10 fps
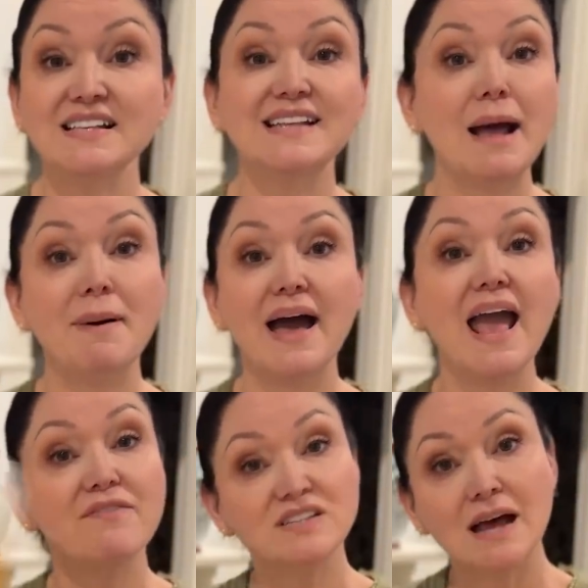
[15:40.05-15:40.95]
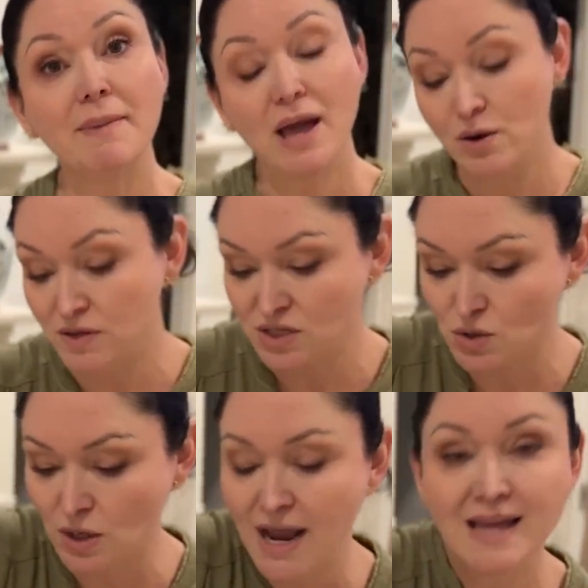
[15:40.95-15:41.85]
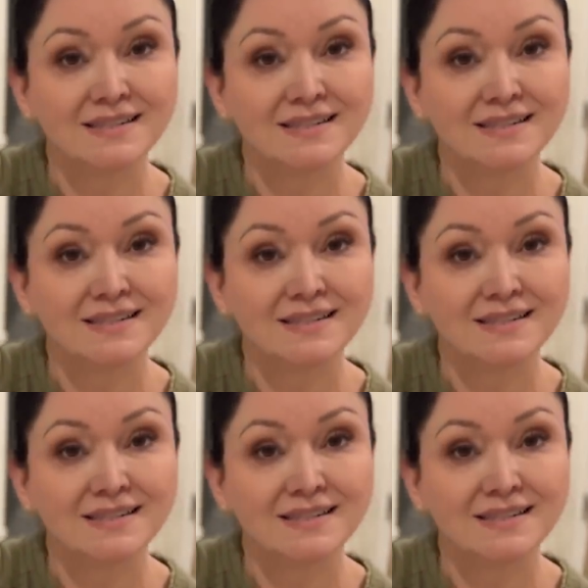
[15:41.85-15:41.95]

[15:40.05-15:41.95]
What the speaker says: that I buy every time I go to the store.